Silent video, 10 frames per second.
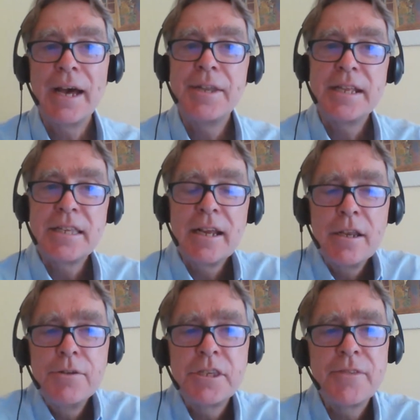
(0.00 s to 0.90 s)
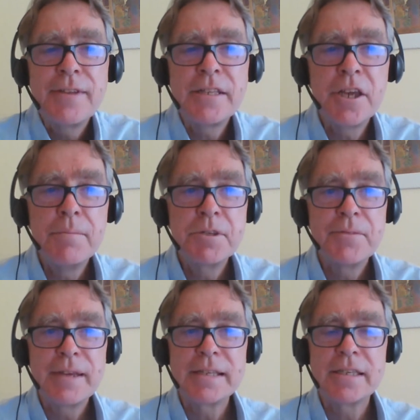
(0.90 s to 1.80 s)
And it's inclusive in terms
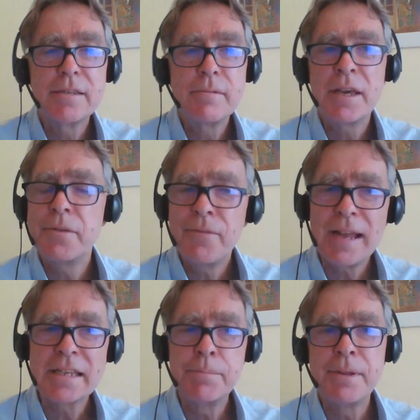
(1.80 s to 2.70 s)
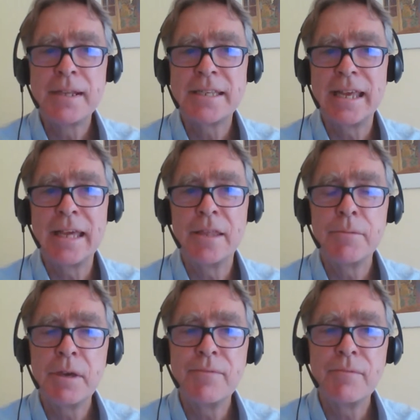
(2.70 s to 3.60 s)
of its kind of flexibility,
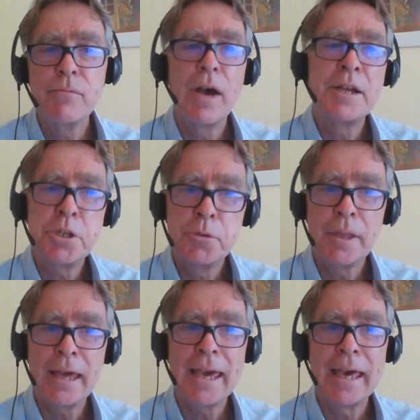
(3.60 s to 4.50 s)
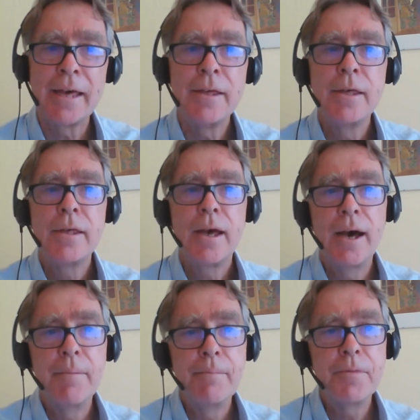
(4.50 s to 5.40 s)
that we've, as you will hear,
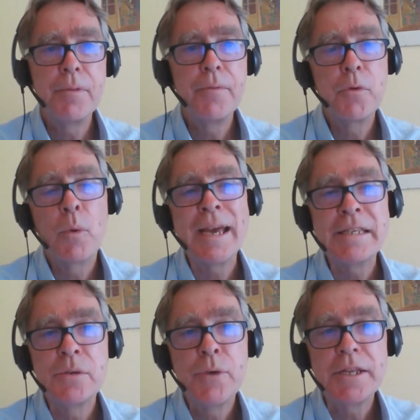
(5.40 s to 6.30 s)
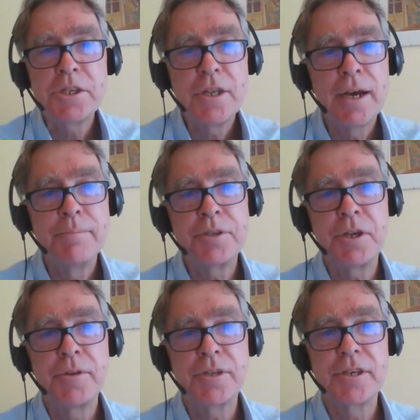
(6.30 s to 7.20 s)
the ways in which
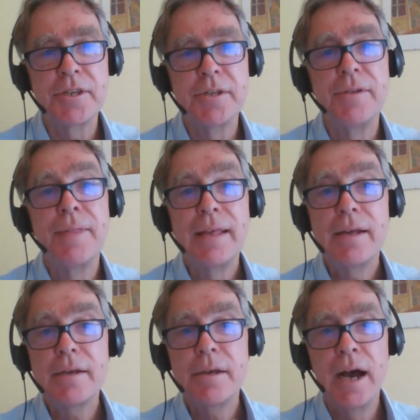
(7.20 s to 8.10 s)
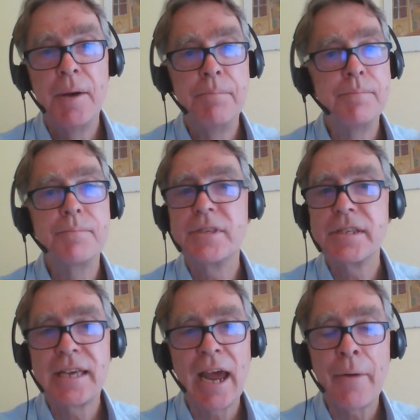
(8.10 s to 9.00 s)
students can
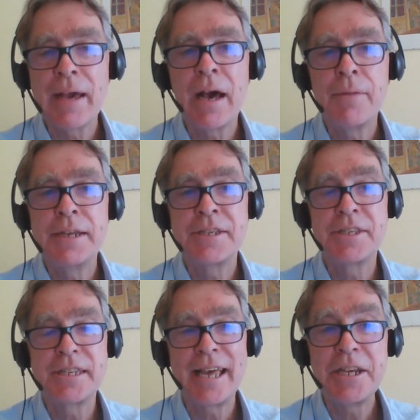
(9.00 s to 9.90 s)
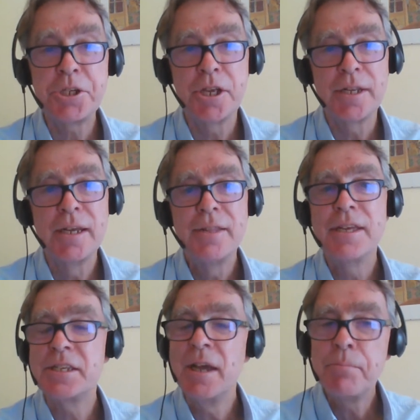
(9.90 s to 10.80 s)
carry out their dissertation.
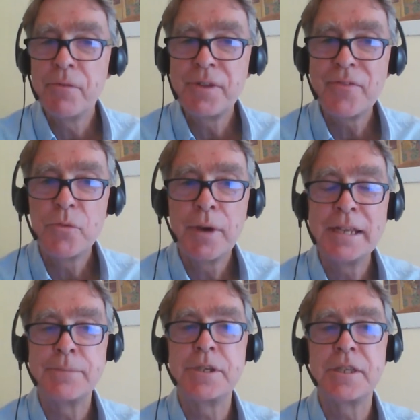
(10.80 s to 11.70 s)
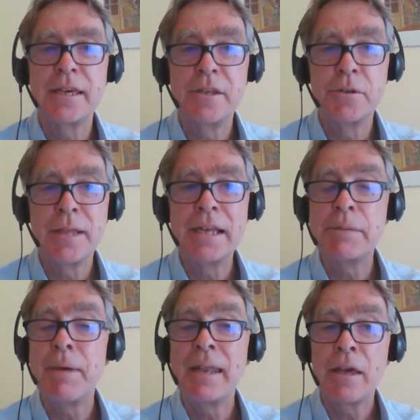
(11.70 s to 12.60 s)
There's a number of different ways in which they can do that,
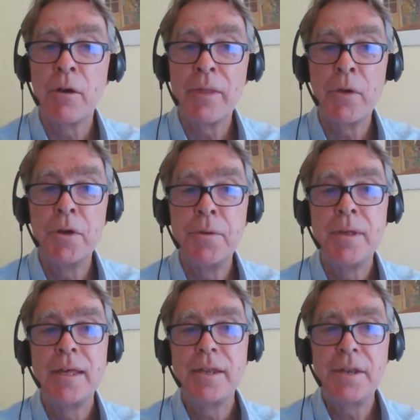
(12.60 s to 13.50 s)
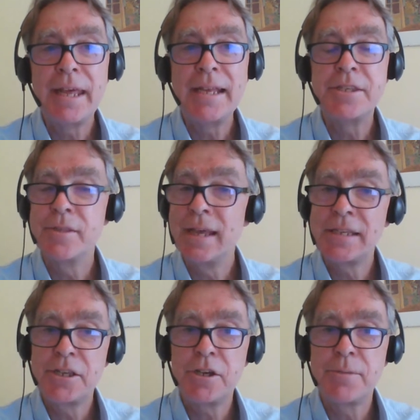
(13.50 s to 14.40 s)
depending on their own needs and
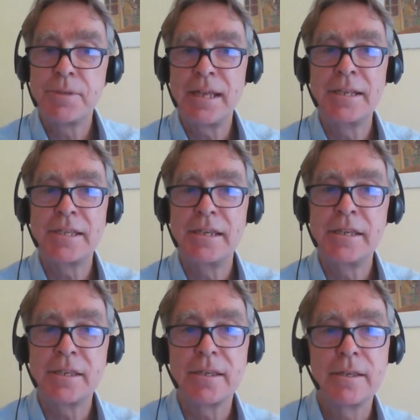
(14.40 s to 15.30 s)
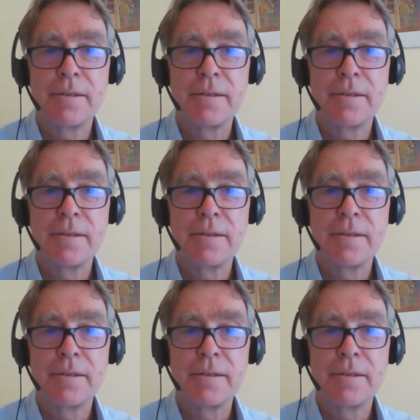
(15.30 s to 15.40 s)
their circumstances.